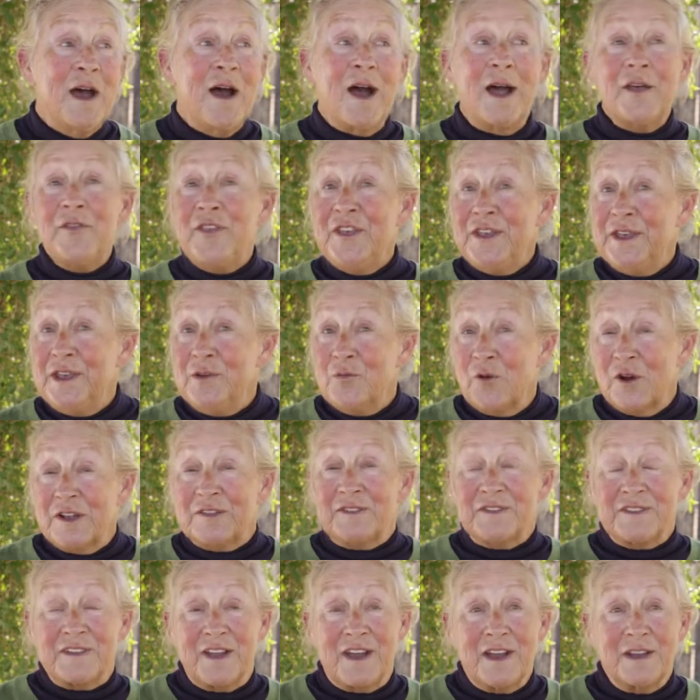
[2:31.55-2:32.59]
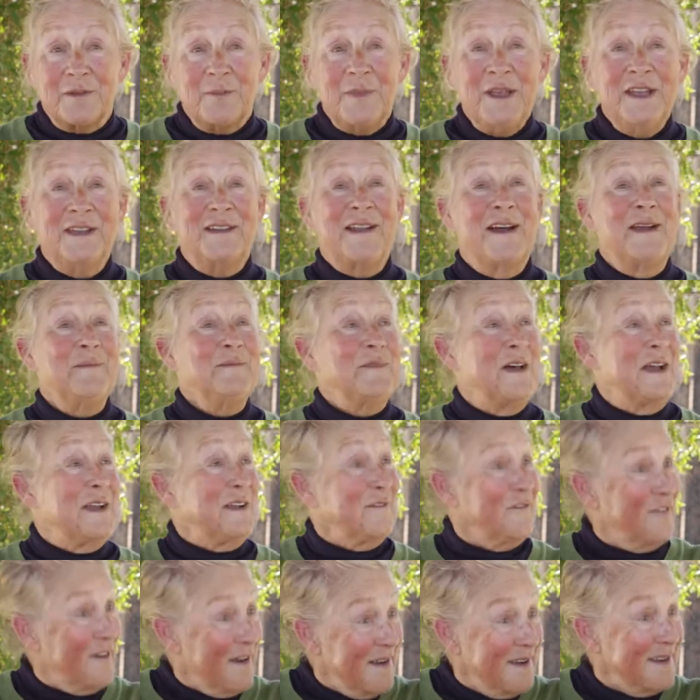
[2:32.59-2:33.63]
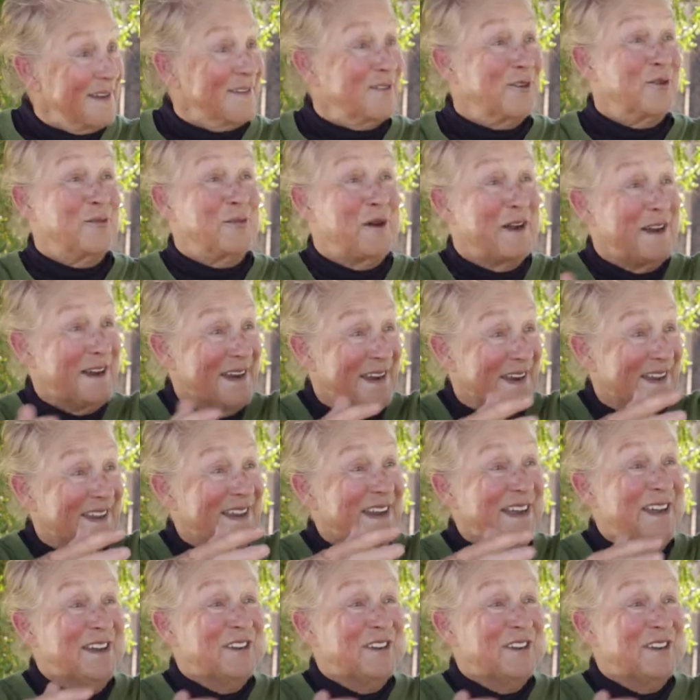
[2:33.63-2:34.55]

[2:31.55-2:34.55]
I think he wants to hug me. And I'm like, Fine, go right ahead.